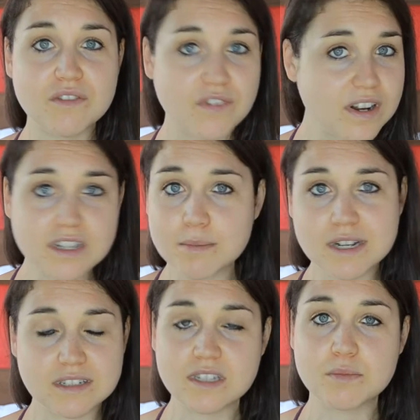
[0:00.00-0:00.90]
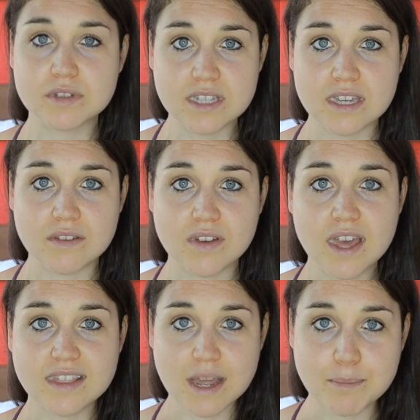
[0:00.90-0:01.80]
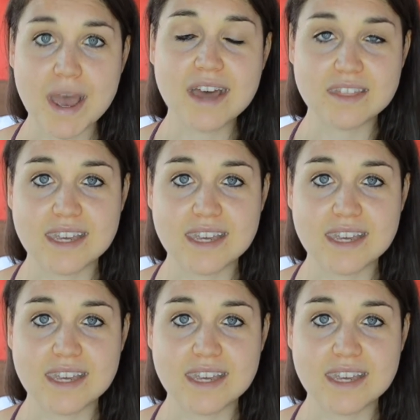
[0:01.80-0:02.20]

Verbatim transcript: fundamentally believe that bad